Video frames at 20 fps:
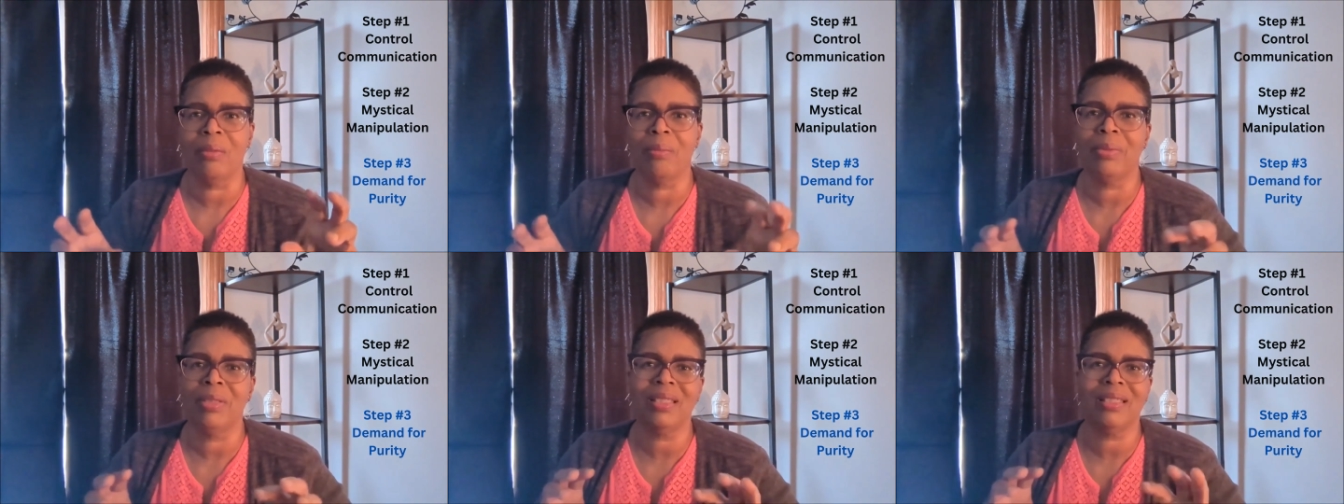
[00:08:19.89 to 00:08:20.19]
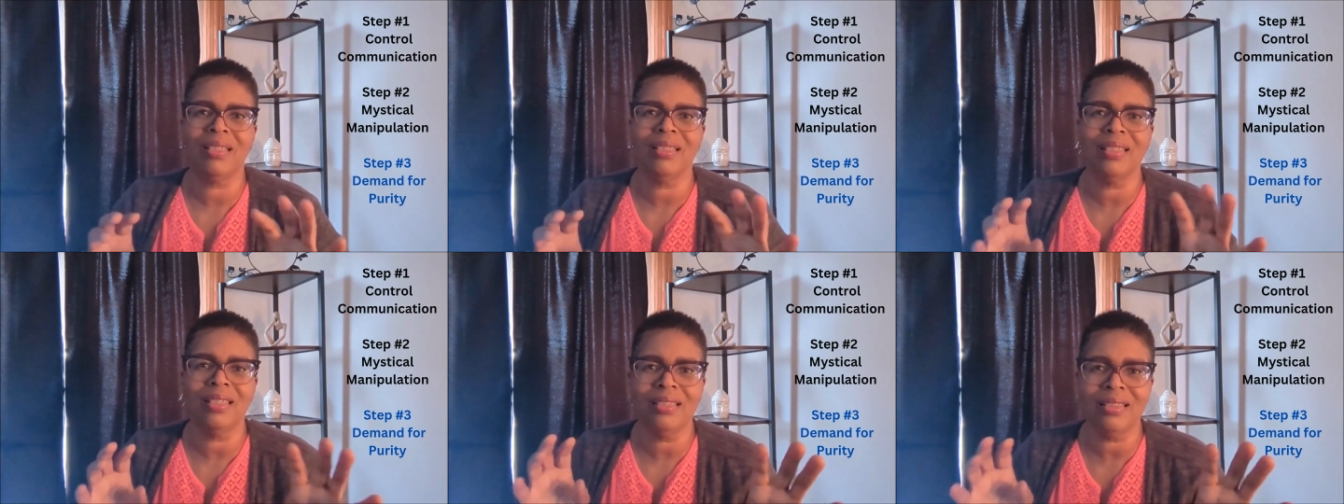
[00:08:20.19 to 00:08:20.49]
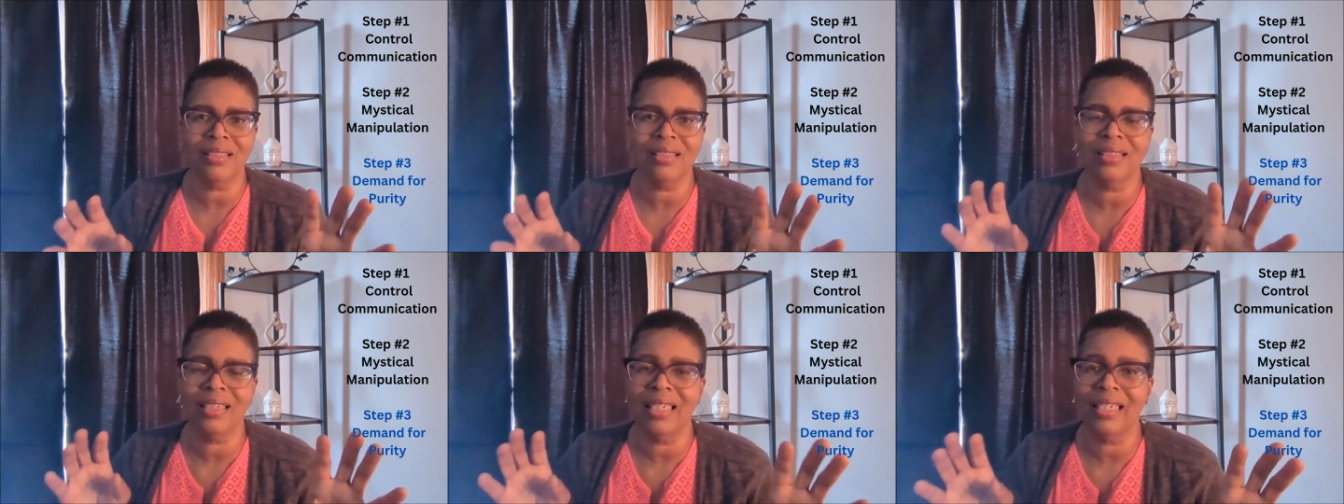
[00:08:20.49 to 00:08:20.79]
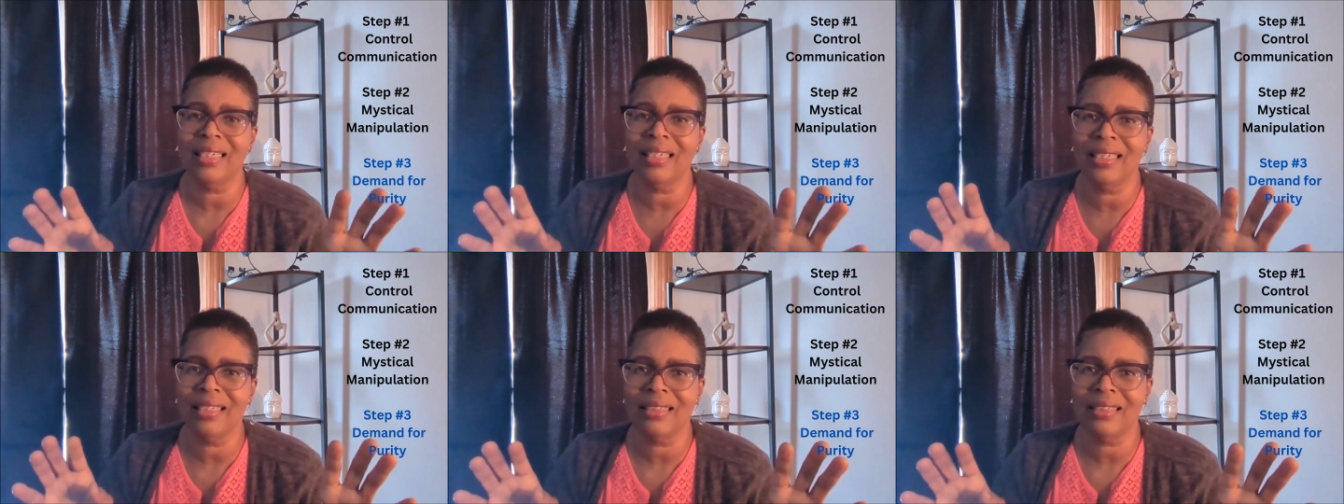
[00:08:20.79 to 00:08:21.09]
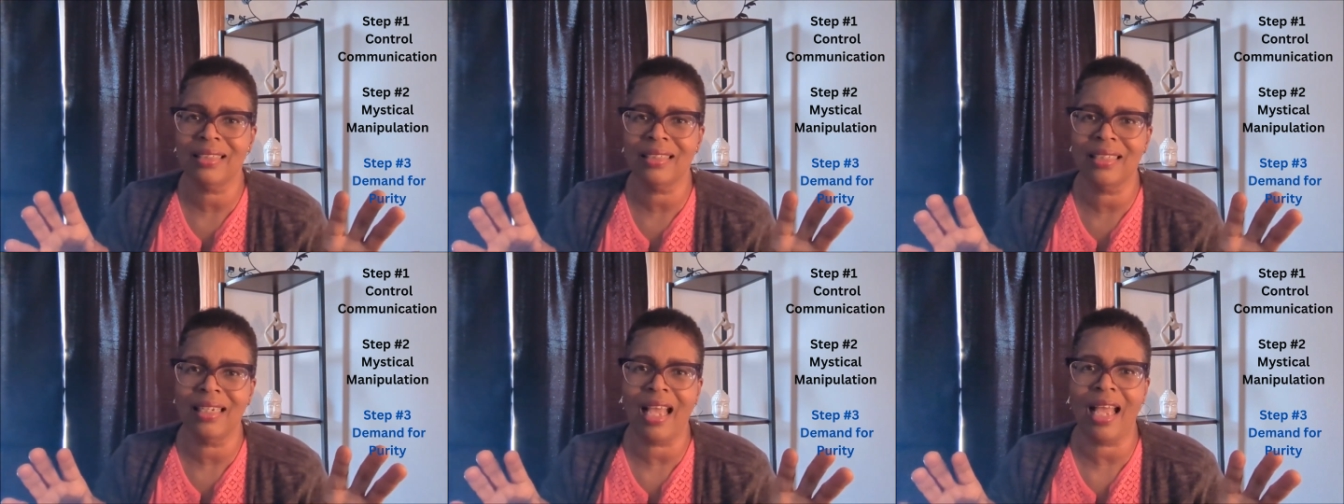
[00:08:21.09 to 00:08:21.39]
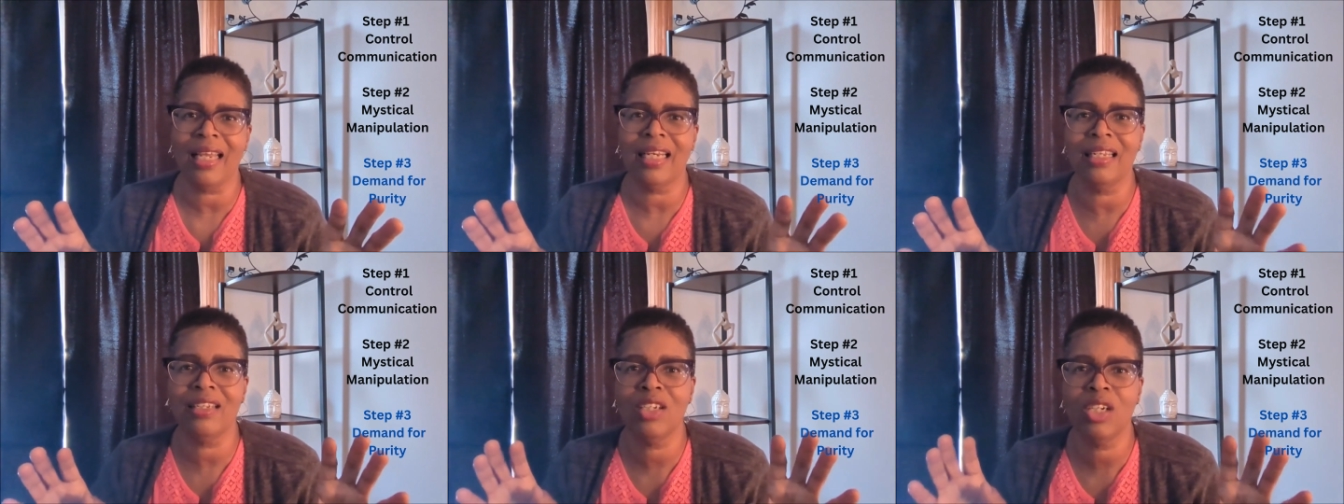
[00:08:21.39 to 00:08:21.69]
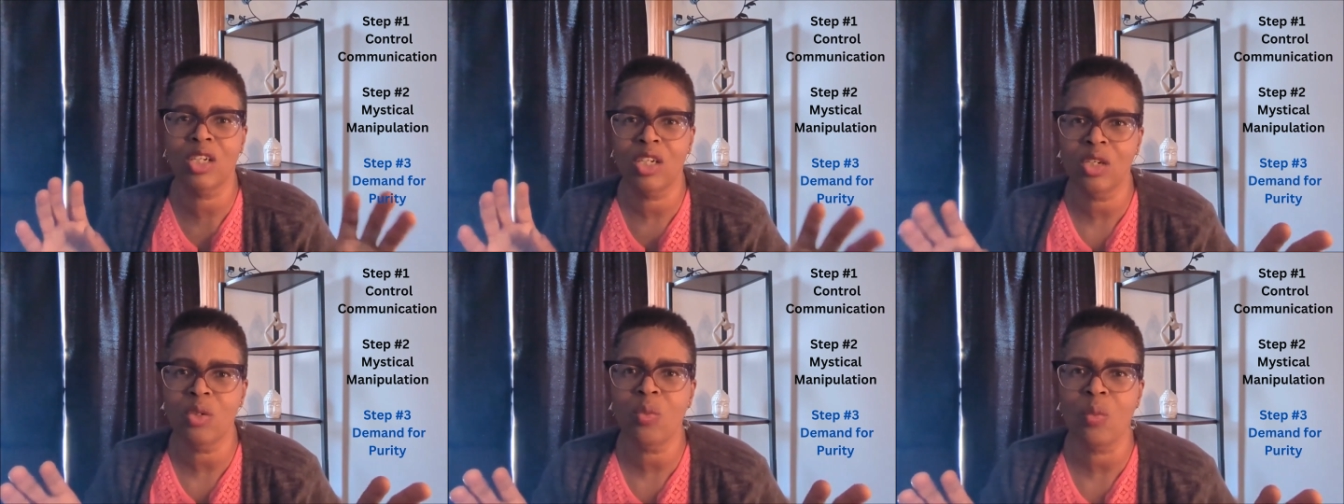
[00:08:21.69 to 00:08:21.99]
but it's not in a
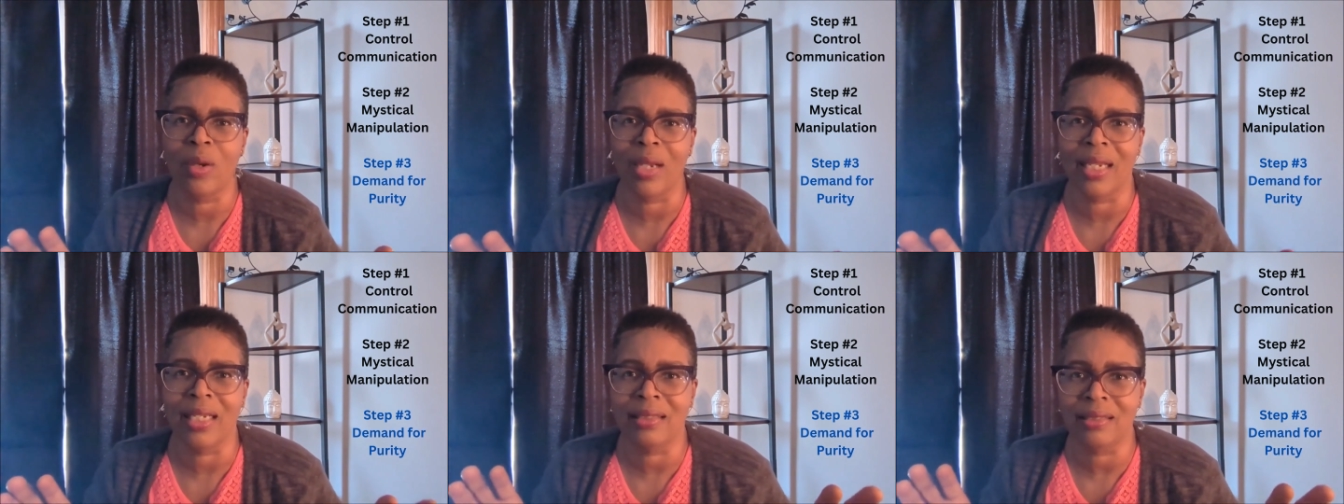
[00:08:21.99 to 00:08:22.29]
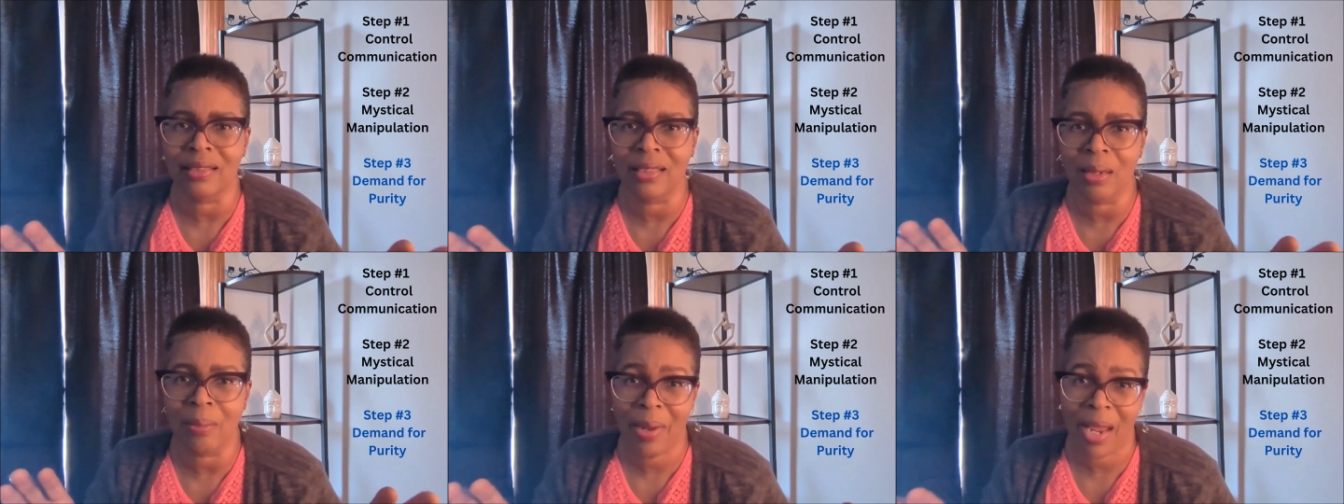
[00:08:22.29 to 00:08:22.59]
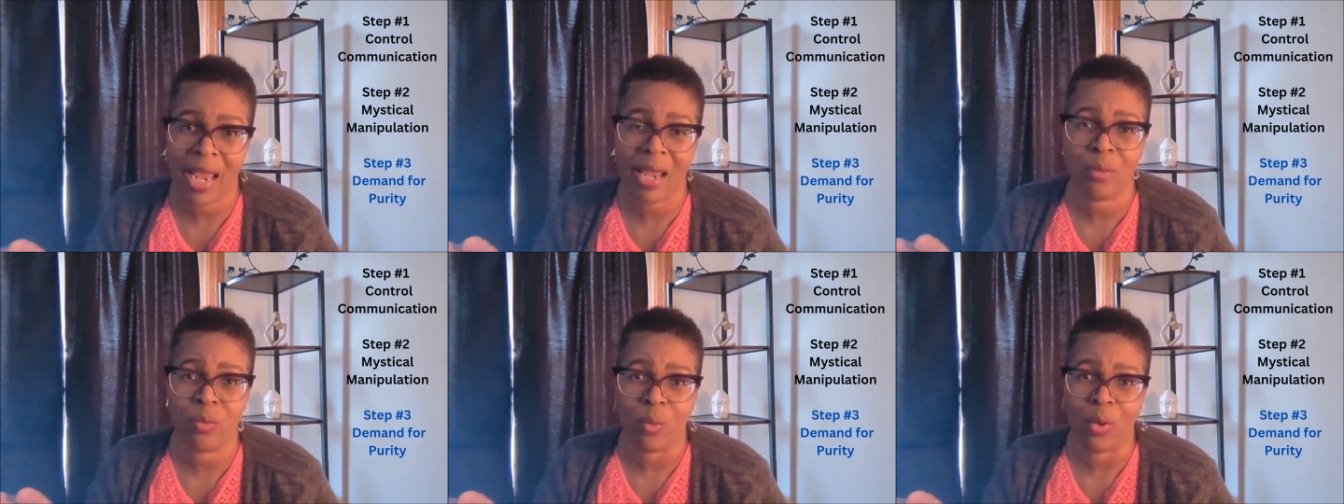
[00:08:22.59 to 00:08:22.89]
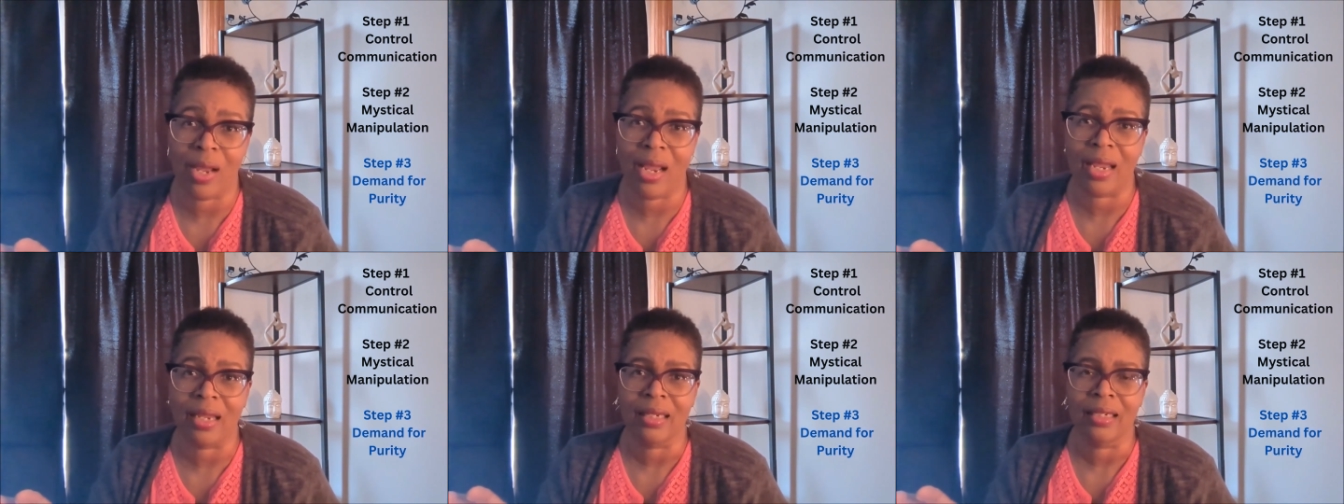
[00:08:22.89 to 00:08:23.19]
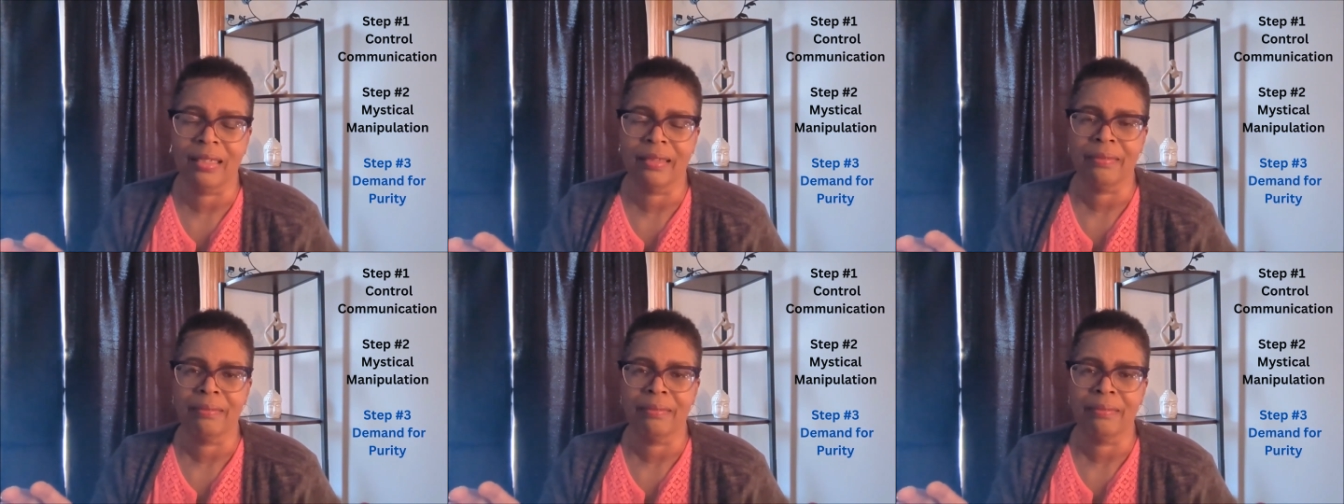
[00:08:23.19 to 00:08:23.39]
good way, it's in a bad way.